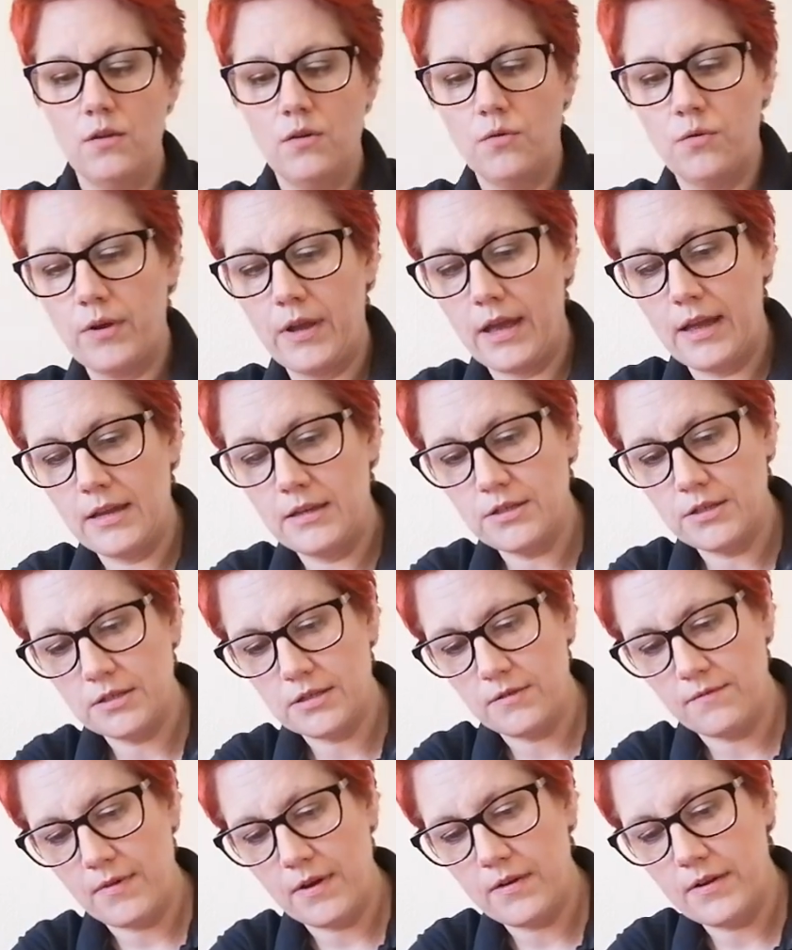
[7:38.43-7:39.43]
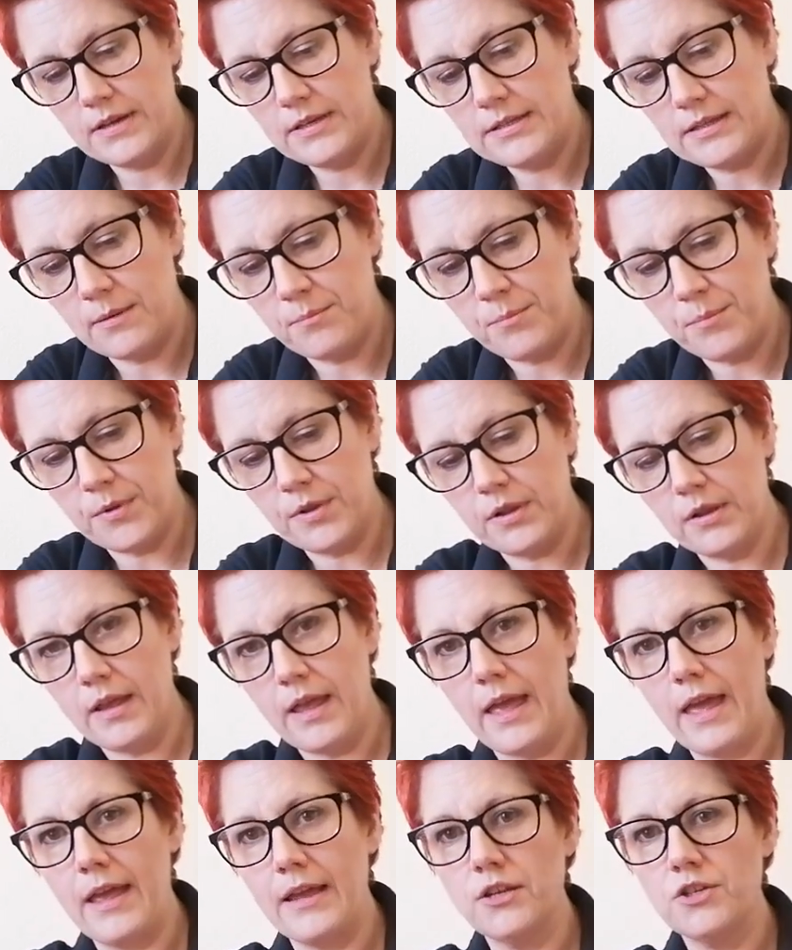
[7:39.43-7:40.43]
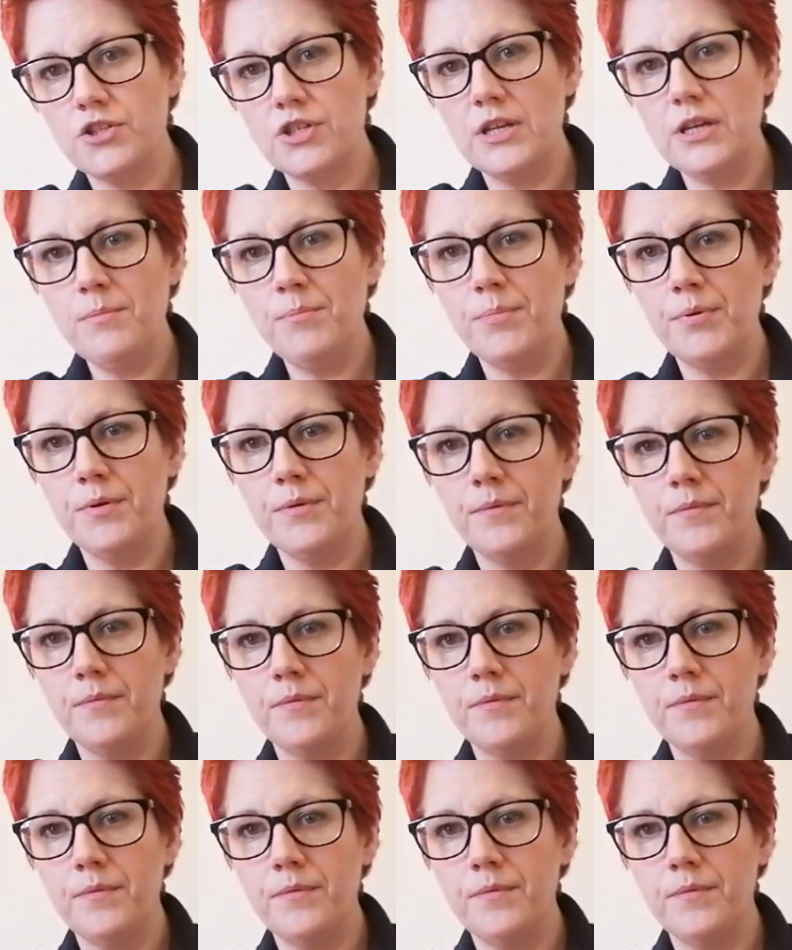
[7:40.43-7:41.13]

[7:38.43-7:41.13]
Okay, just a very simple egg shape.